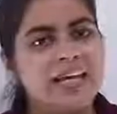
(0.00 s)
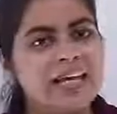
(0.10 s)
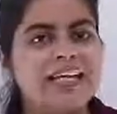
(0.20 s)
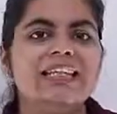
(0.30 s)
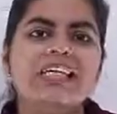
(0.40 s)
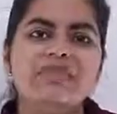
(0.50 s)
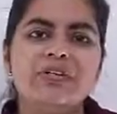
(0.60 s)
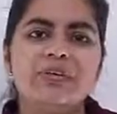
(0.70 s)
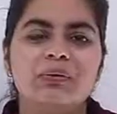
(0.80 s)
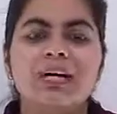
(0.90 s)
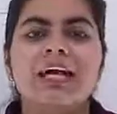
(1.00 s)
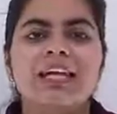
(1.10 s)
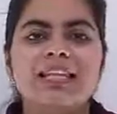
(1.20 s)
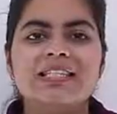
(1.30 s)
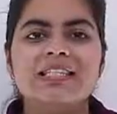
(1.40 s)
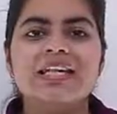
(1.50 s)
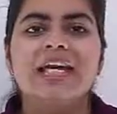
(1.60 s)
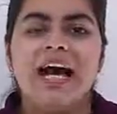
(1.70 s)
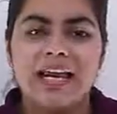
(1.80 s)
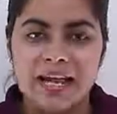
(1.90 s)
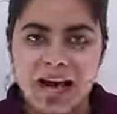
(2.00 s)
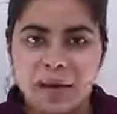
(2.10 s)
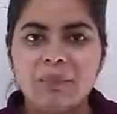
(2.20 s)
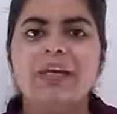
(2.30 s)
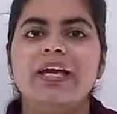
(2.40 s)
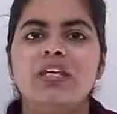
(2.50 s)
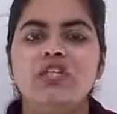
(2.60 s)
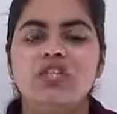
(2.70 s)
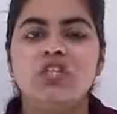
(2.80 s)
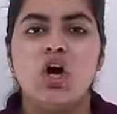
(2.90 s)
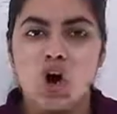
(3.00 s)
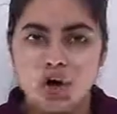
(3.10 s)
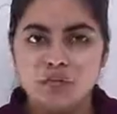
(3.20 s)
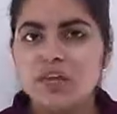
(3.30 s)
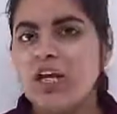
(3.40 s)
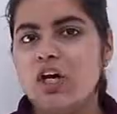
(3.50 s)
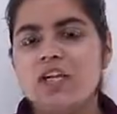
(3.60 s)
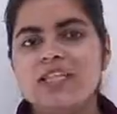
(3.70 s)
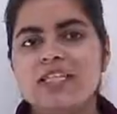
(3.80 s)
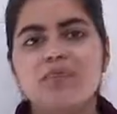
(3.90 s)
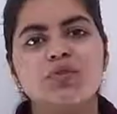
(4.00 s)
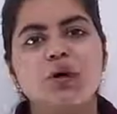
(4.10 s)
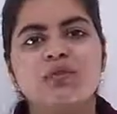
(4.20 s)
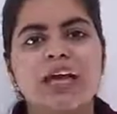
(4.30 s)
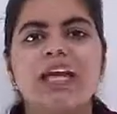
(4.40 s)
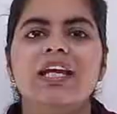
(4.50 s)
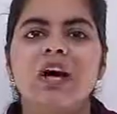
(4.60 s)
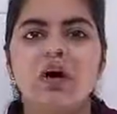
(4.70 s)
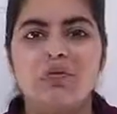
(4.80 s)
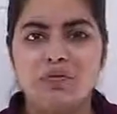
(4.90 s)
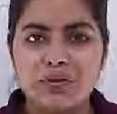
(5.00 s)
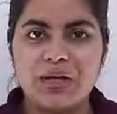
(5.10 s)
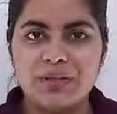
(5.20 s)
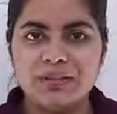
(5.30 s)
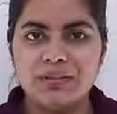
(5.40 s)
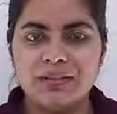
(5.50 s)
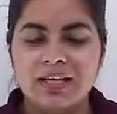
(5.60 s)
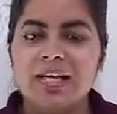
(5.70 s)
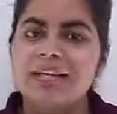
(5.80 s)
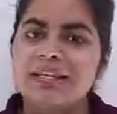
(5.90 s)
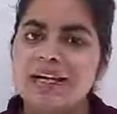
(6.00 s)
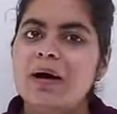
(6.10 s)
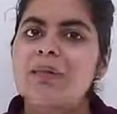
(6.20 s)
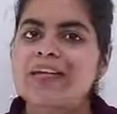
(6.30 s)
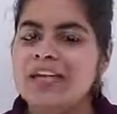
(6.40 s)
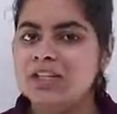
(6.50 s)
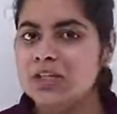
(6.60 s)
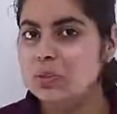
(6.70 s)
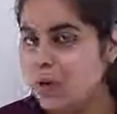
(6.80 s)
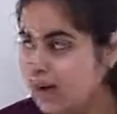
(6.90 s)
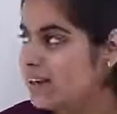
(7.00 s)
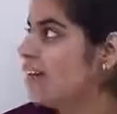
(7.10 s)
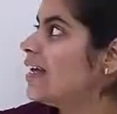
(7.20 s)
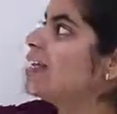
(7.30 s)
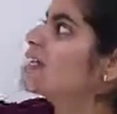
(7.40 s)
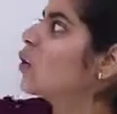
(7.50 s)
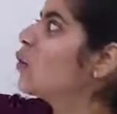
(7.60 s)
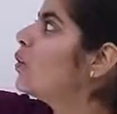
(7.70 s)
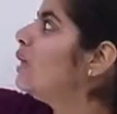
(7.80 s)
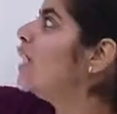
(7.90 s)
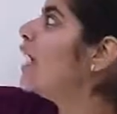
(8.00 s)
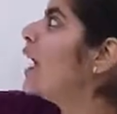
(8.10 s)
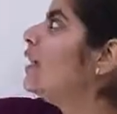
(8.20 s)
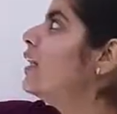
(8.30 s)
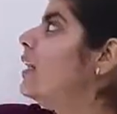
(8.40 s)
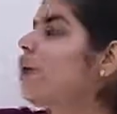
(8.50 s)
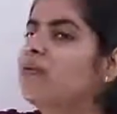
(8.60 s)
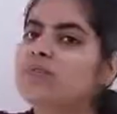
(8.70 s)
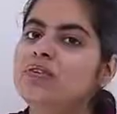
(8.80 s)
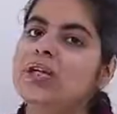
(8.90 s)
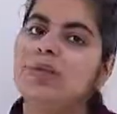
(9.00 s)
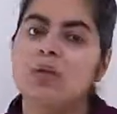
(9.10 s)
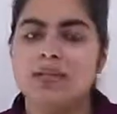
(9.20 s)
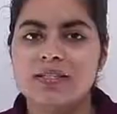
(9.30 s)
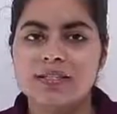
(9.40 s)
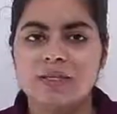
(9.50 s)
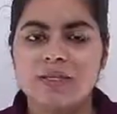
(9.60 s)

In this video, let's see an application of the concept of area of triangle. The application 1 is collinearity of 3 points.